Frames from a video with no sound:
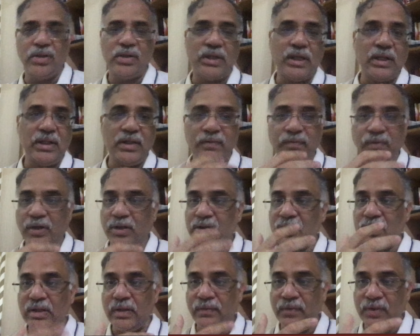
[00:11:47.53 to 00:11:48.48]
Such a
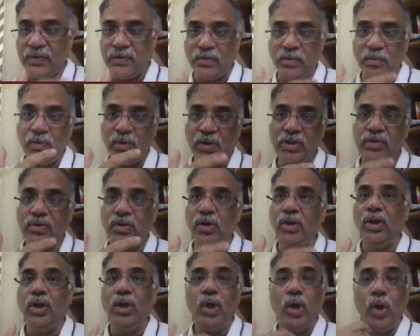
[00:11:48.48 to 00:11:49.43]
function suffers from what is
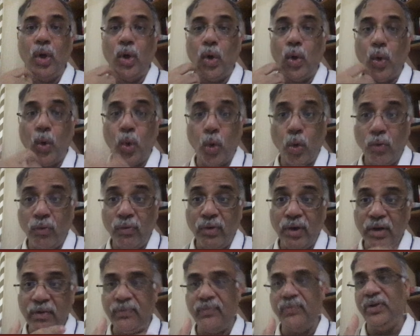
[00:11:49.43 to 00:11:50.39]
called
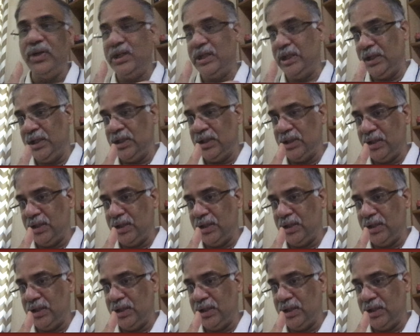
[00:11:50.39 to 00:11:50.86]
overfitting.